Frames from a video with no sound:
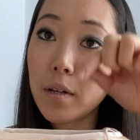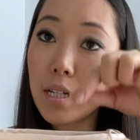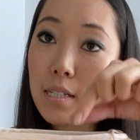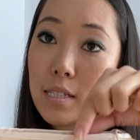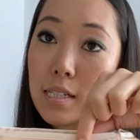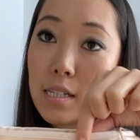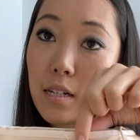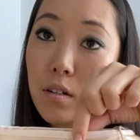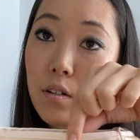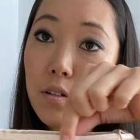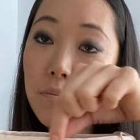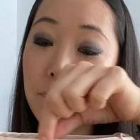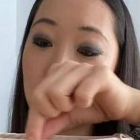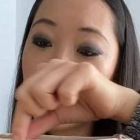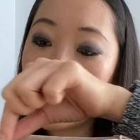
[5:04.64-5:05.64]
It
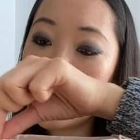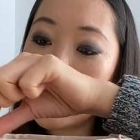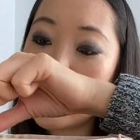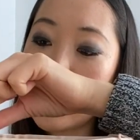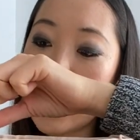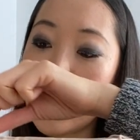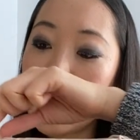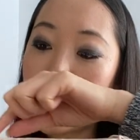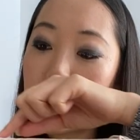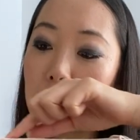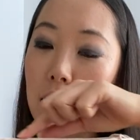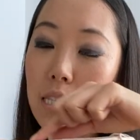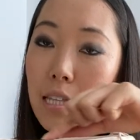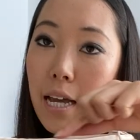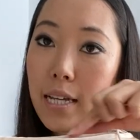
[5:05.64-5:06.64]
still
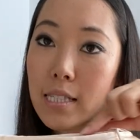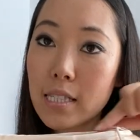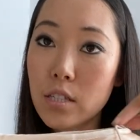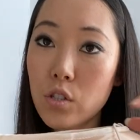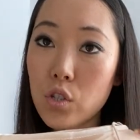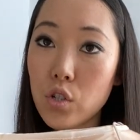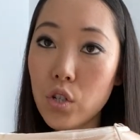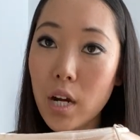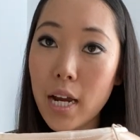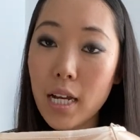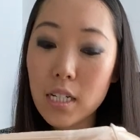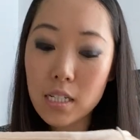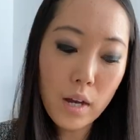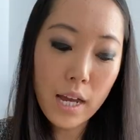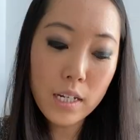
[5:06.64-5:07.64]
stays nice and
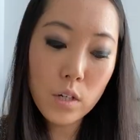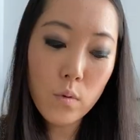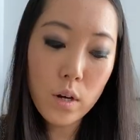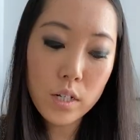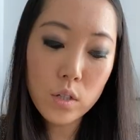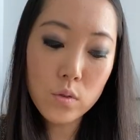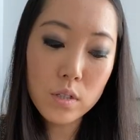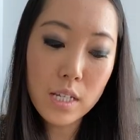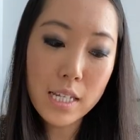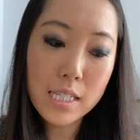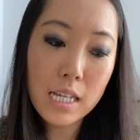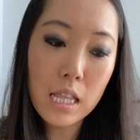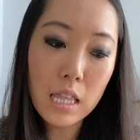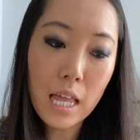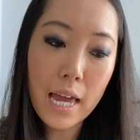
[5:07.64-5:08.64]
straight. Anyone who
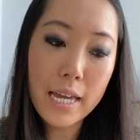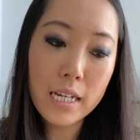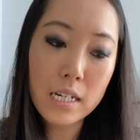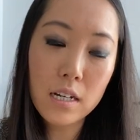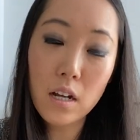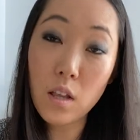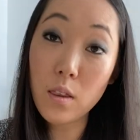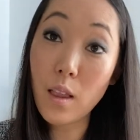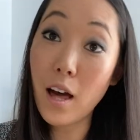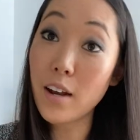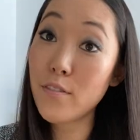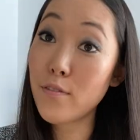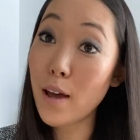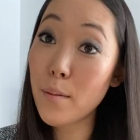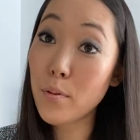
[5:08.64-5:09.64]
doesn't like a lot
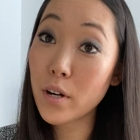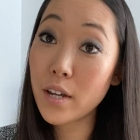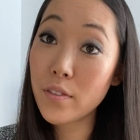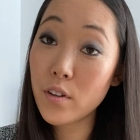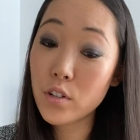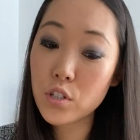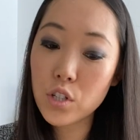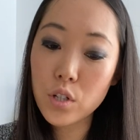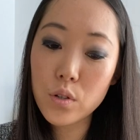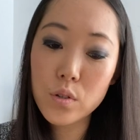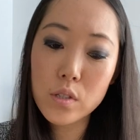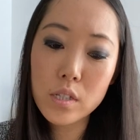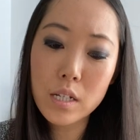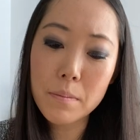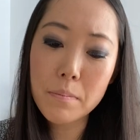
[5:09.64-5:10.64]
of fabric in their
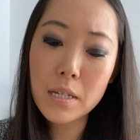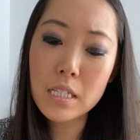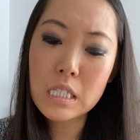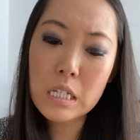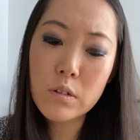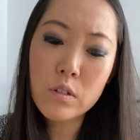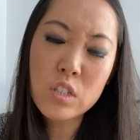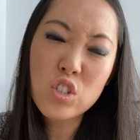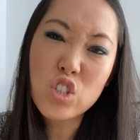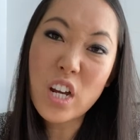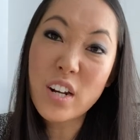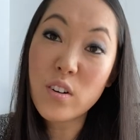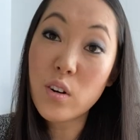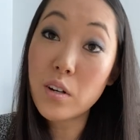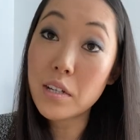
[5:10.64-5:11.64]
shoes, Capezio in
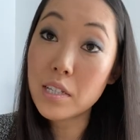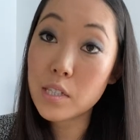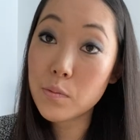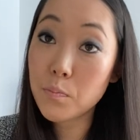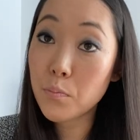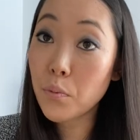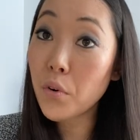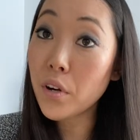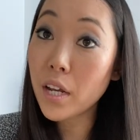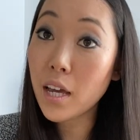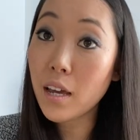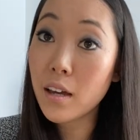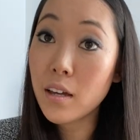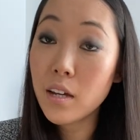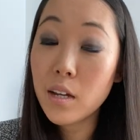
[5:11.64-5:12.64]
general is
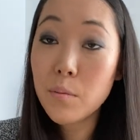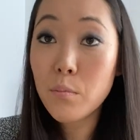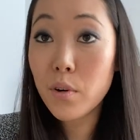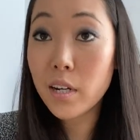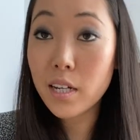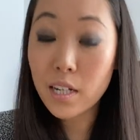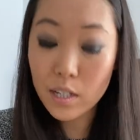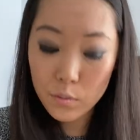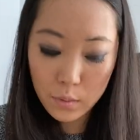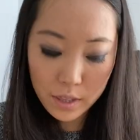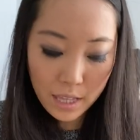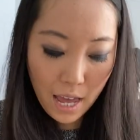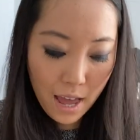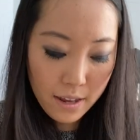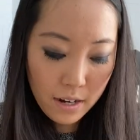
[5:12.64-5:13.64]
pretty, pretty good
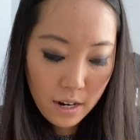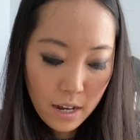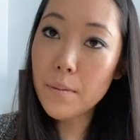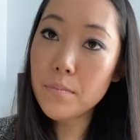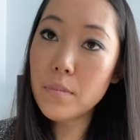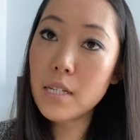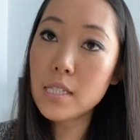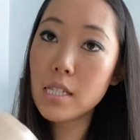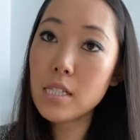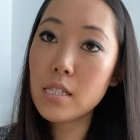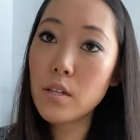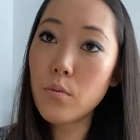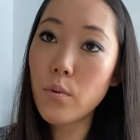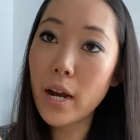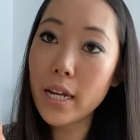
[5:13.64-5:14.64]
with that. Um, this is
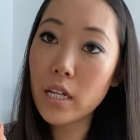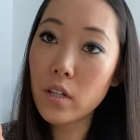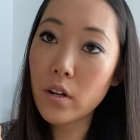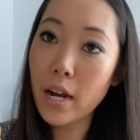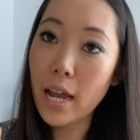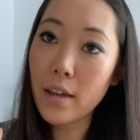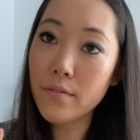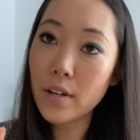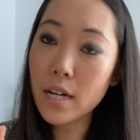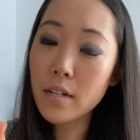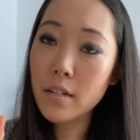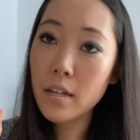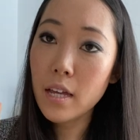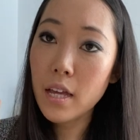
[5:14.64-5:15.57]
the regular Ava,